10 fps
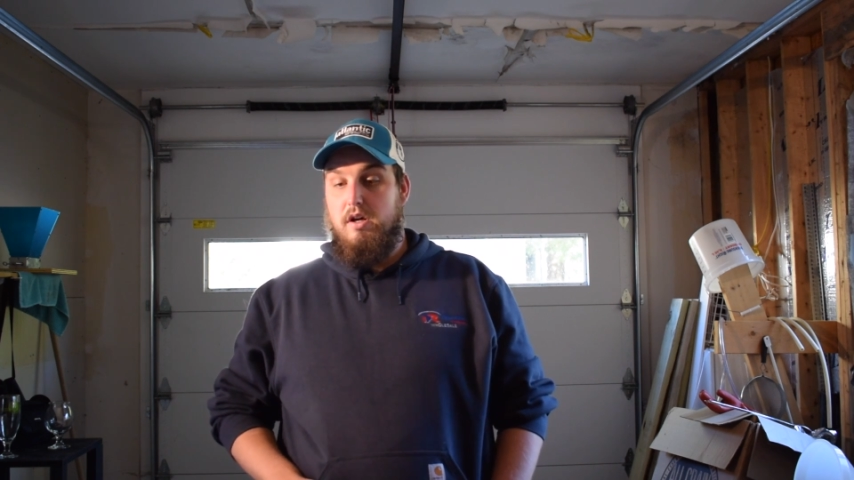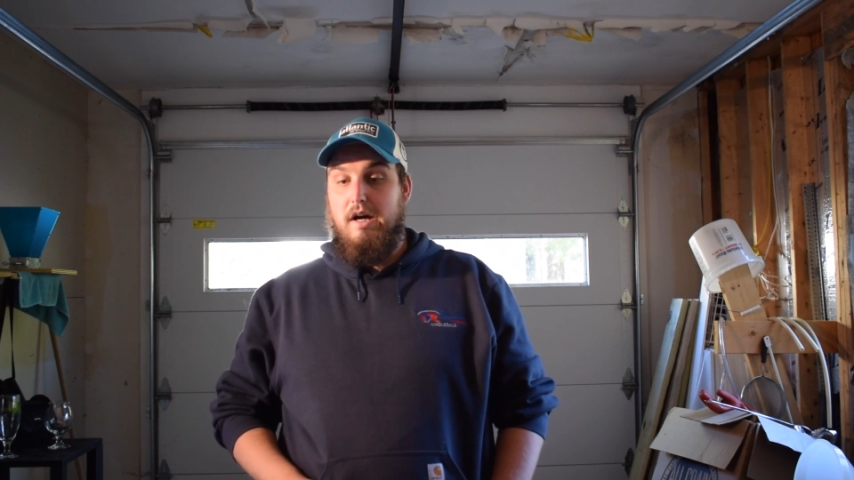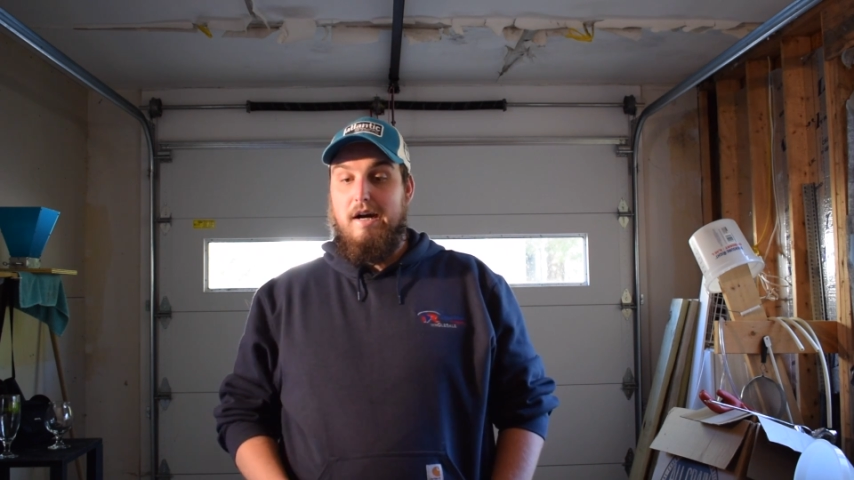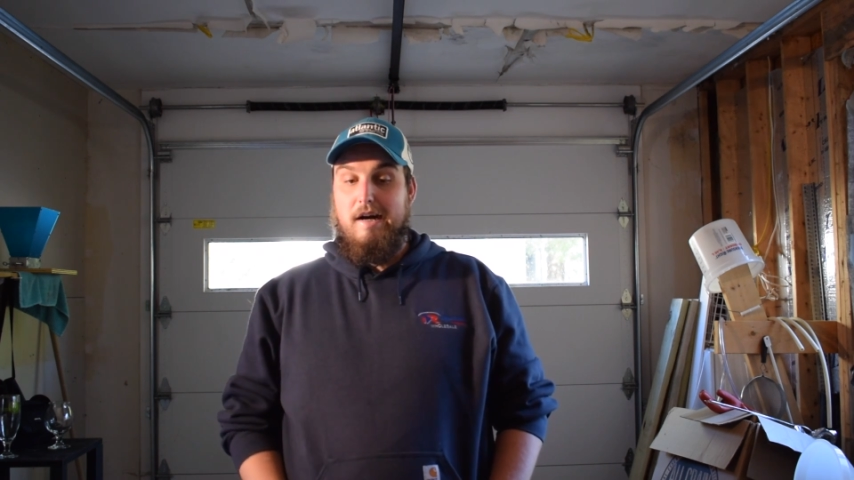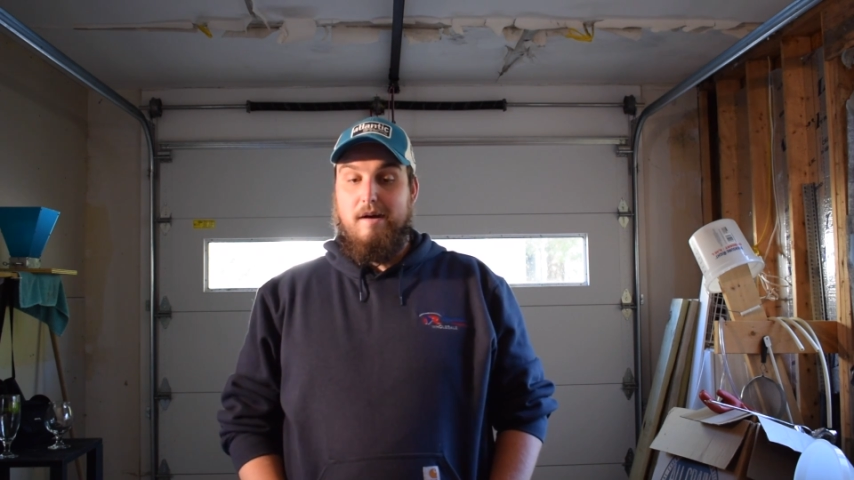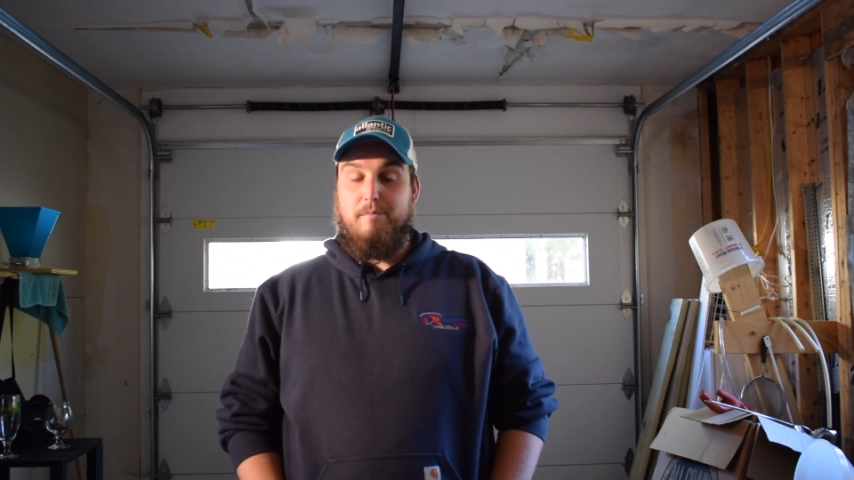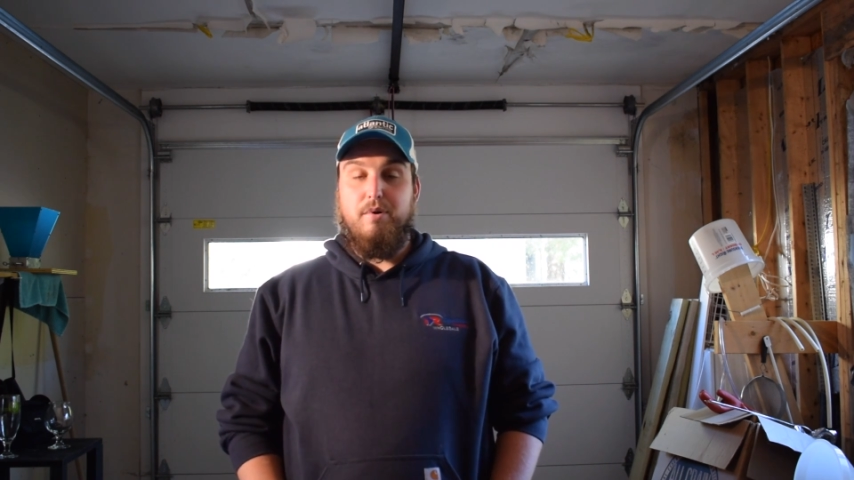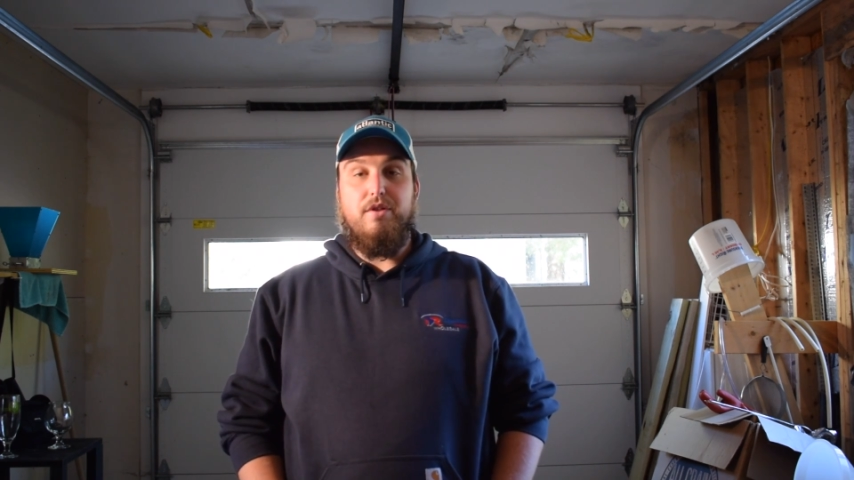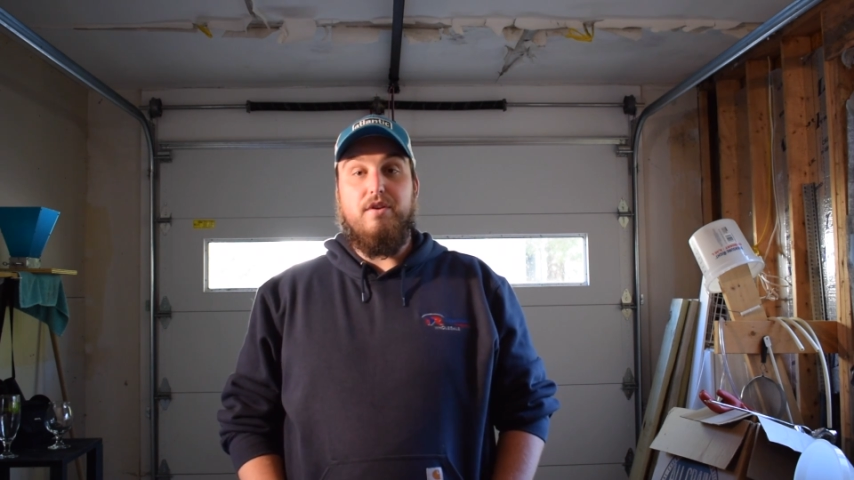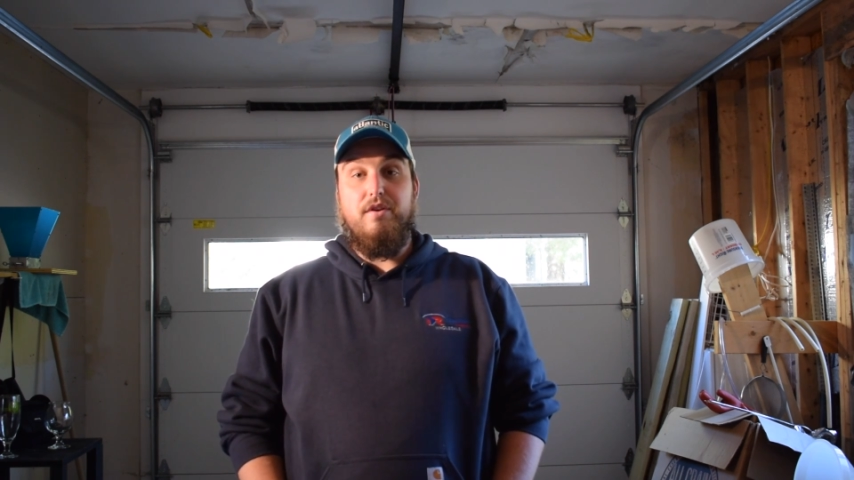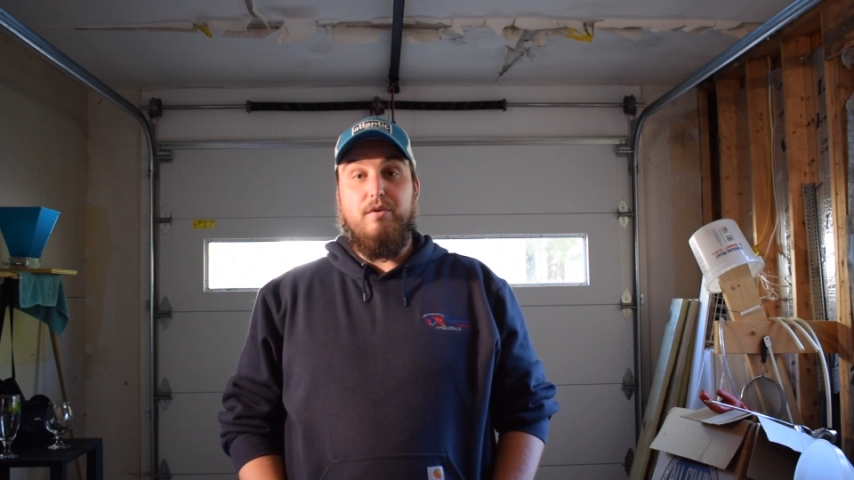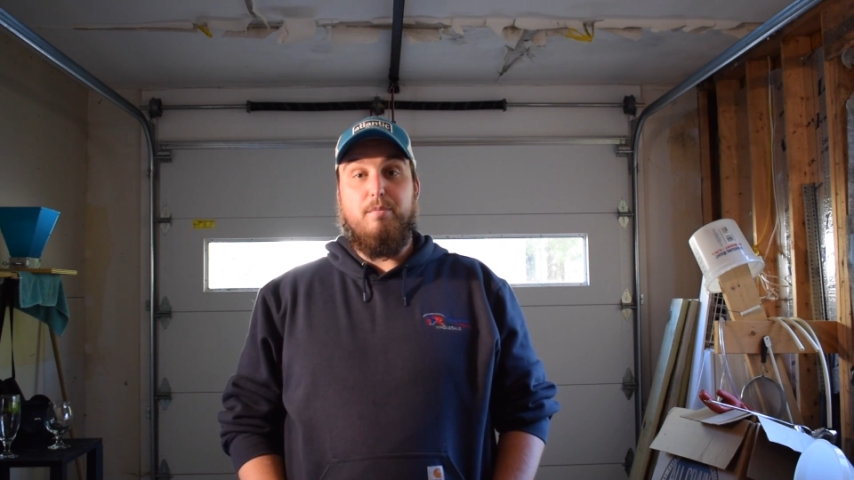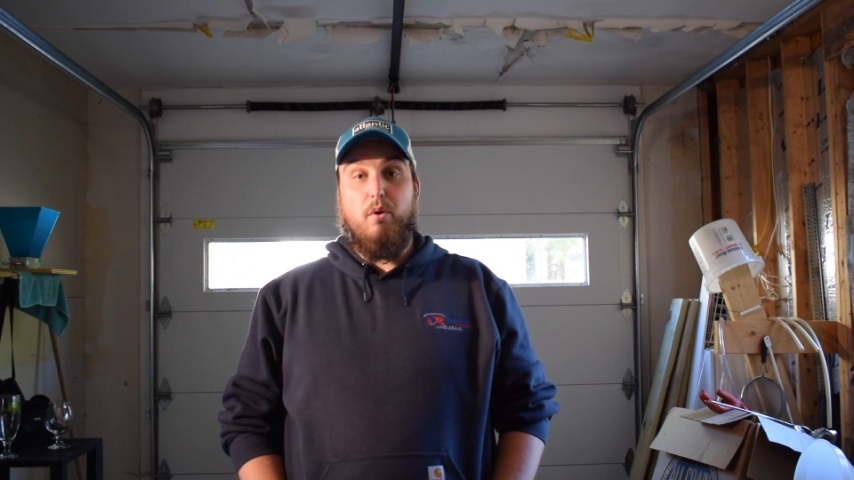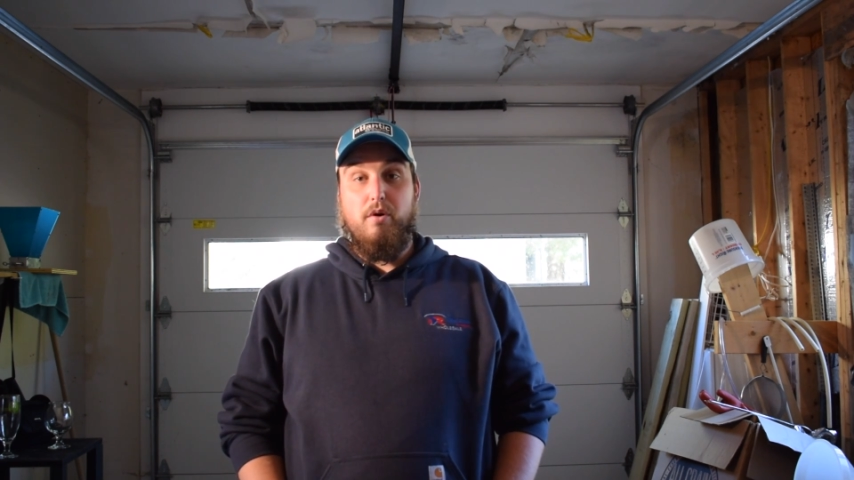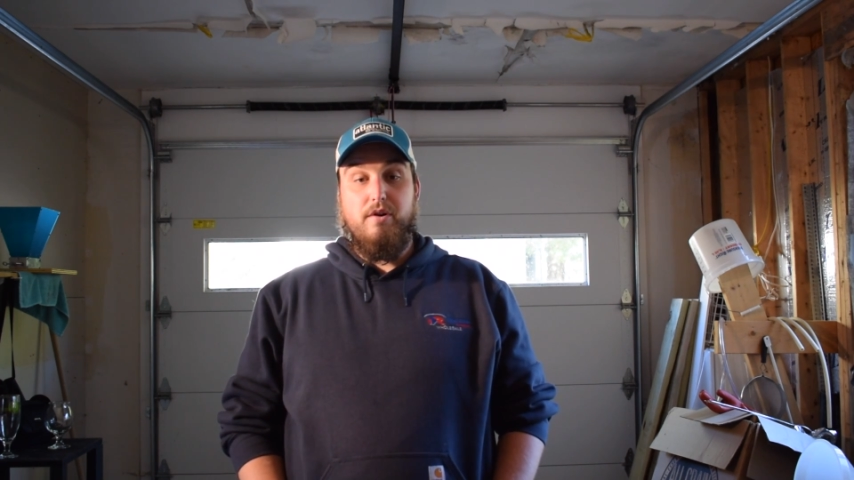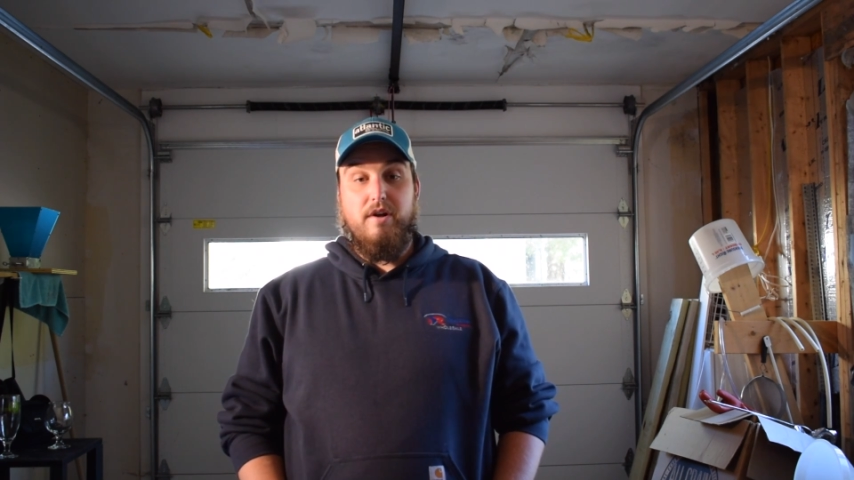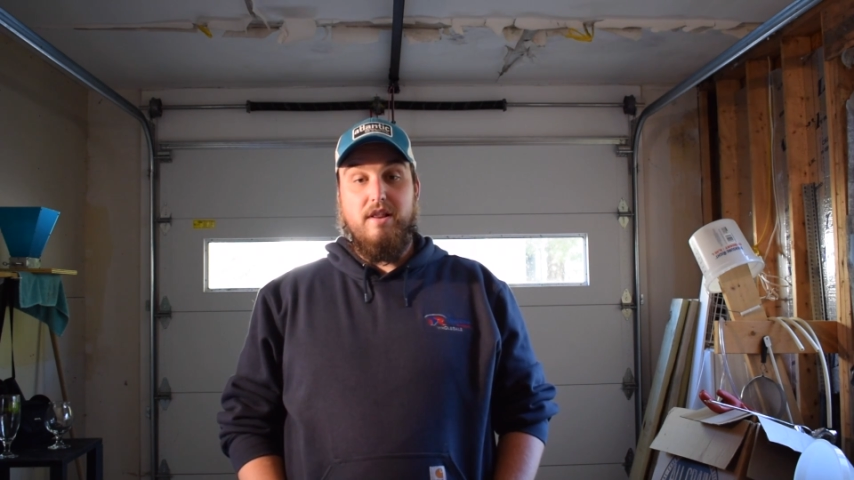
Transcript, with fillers: um, put the new porter